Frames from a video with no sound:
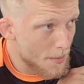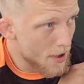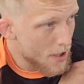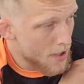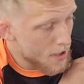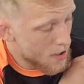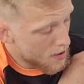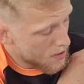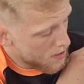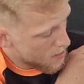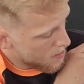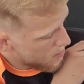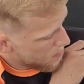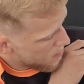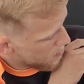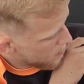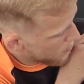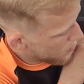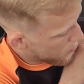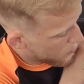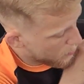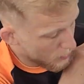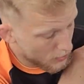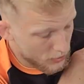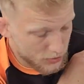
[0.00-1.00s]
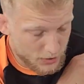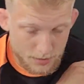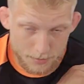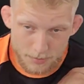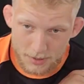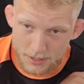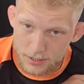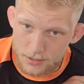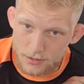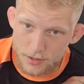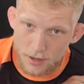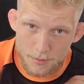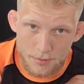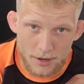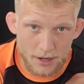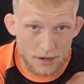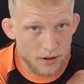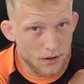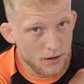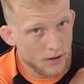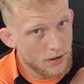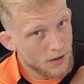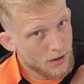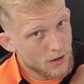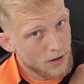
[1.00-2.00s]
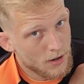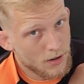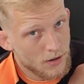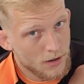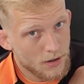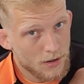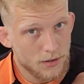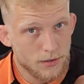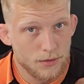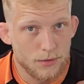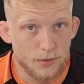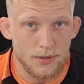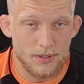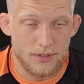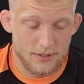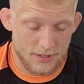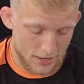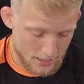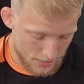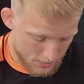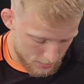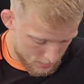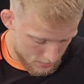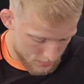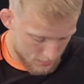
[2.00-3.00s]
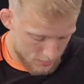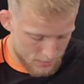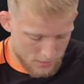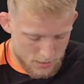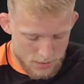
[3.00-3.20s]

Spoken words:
up, crunching my stomach to attack,